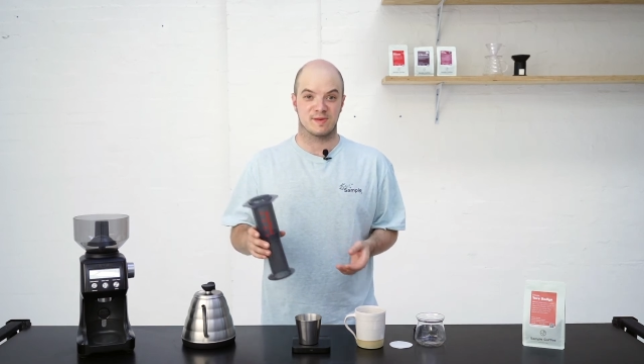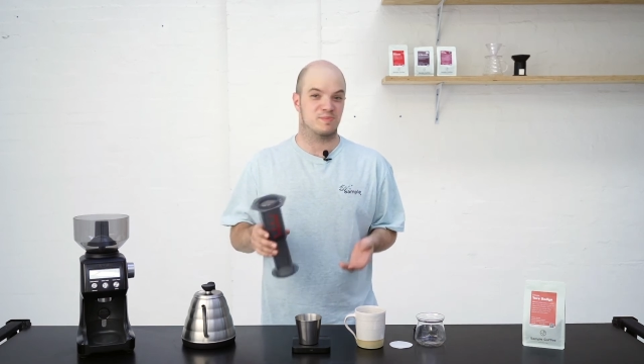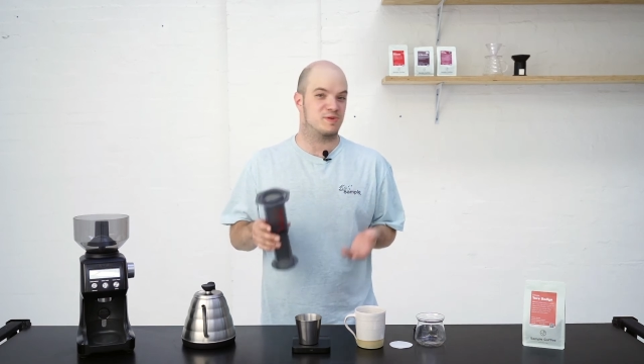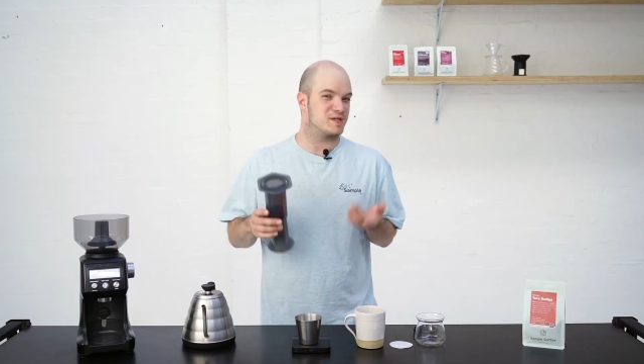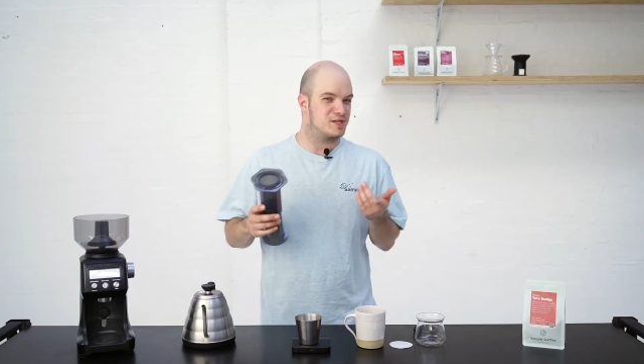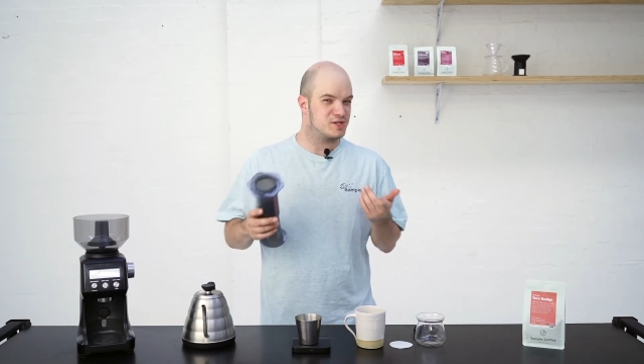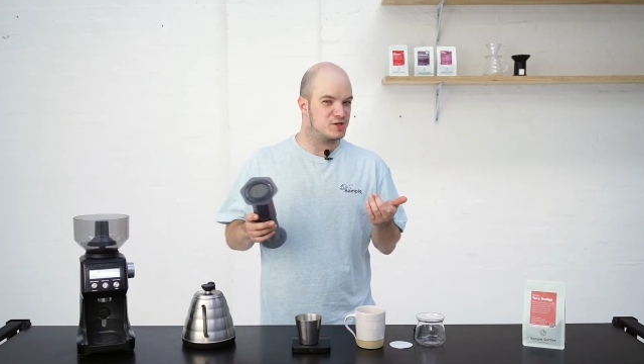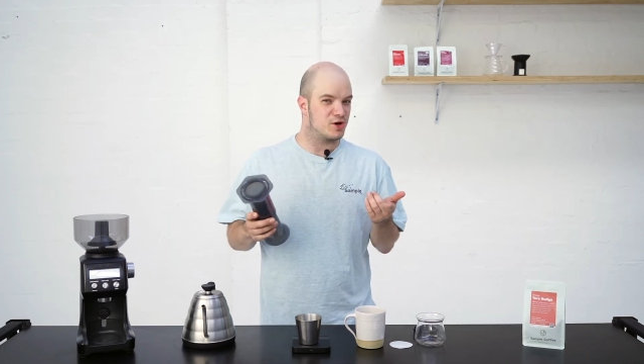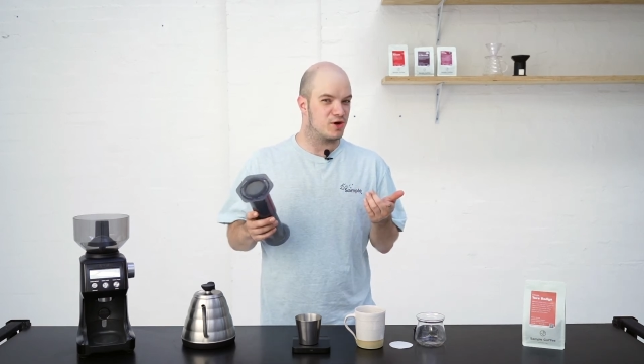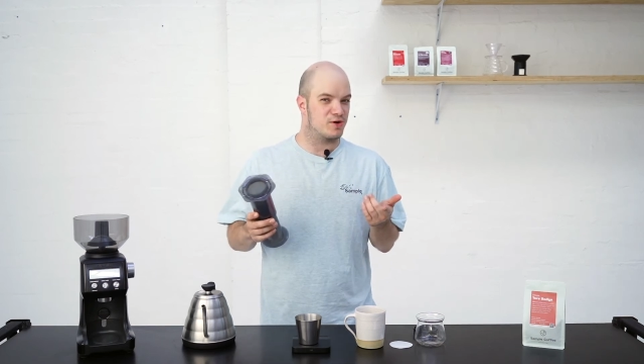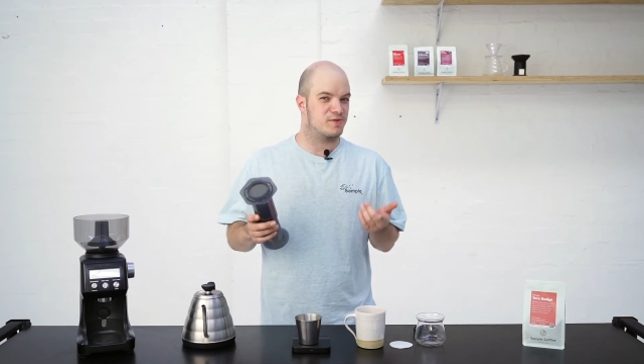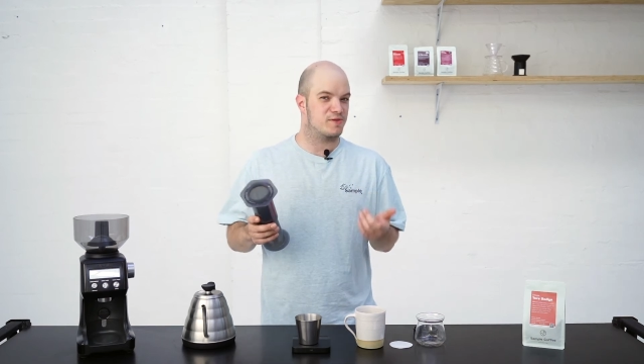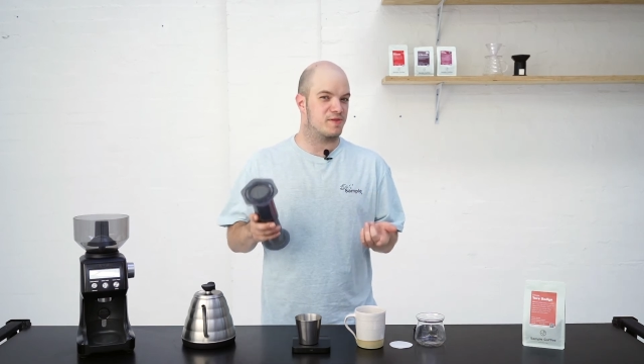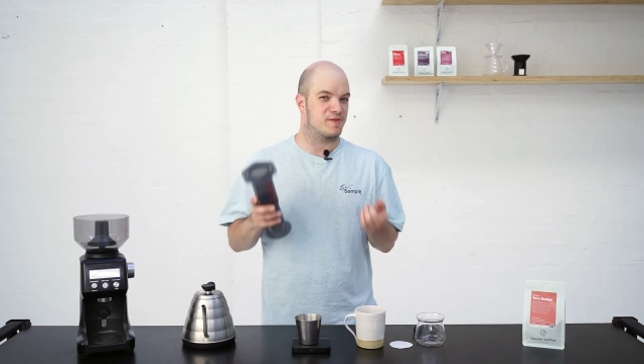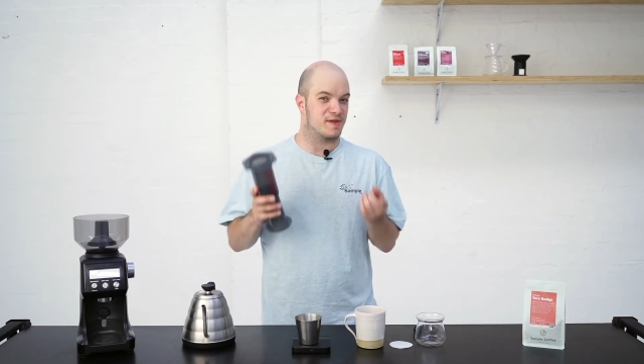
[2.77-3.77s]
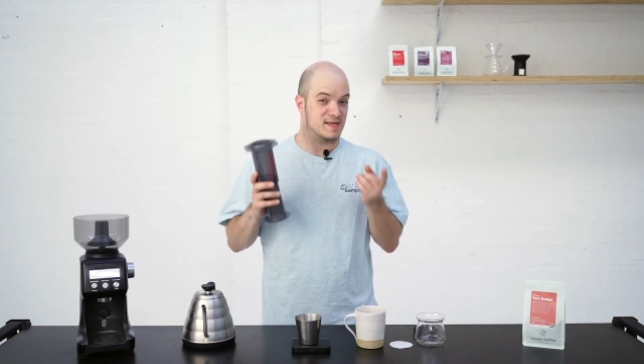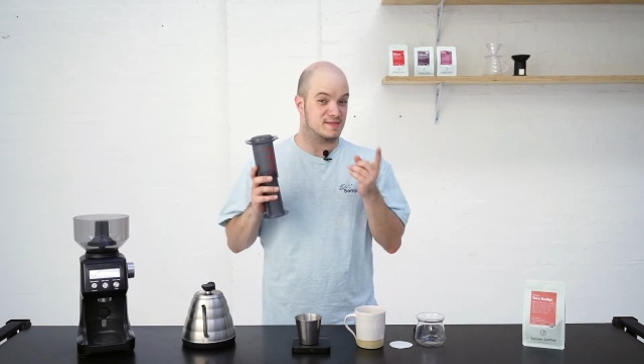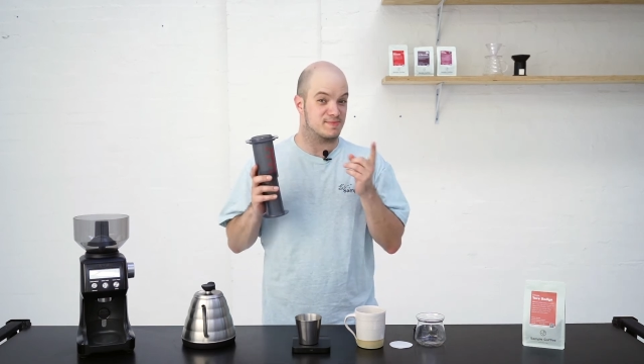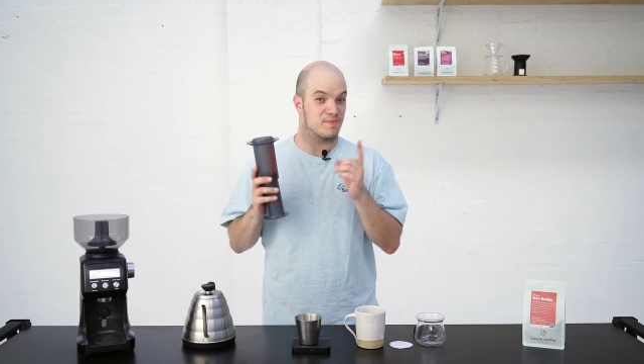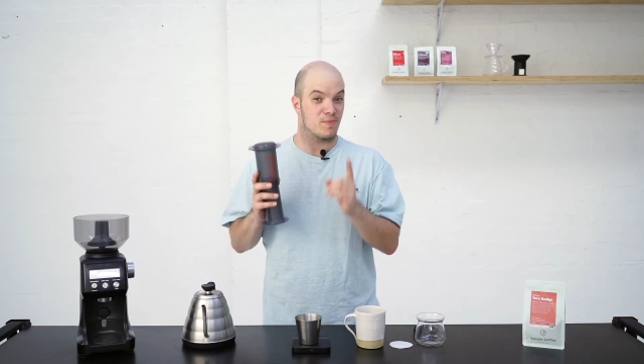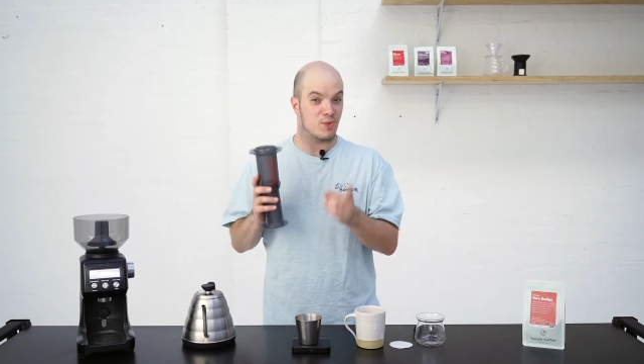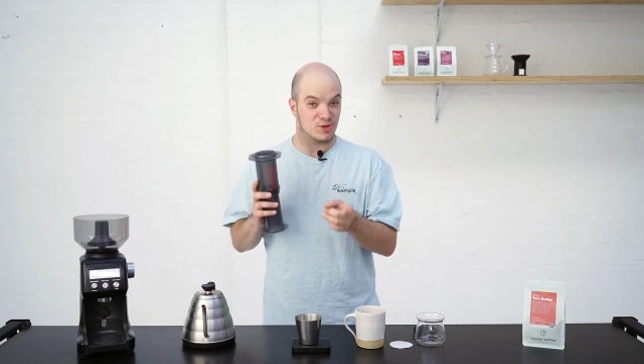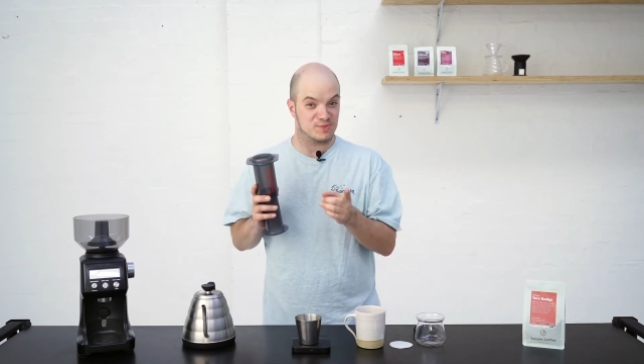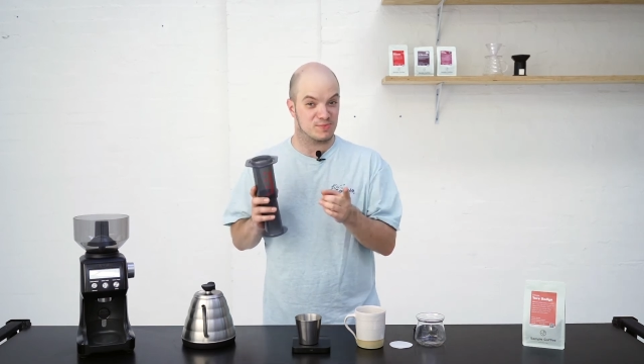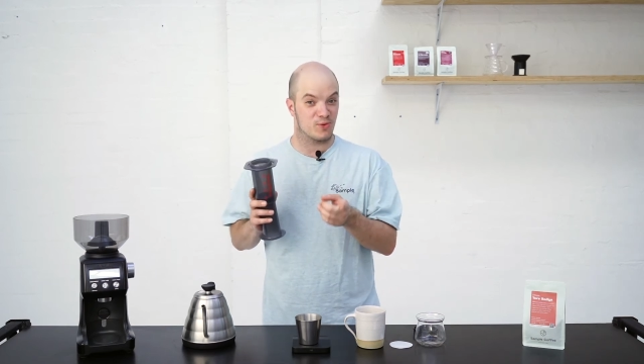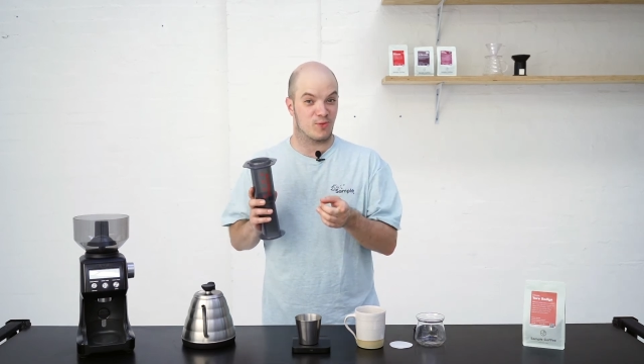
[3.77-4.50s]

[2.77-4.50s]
but did you know that there's multiple